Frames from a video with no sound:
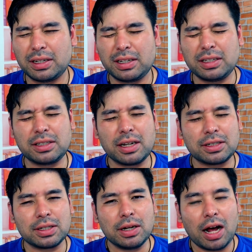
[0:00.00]
it's not
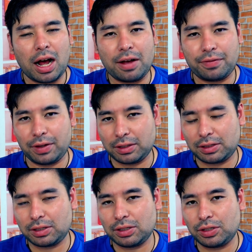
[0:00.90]
so
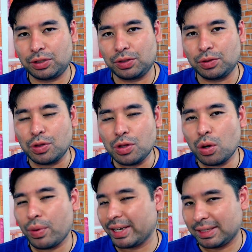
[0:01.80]
obvious to
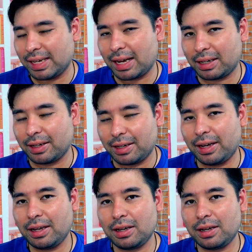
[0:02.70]
know exactly, yeah,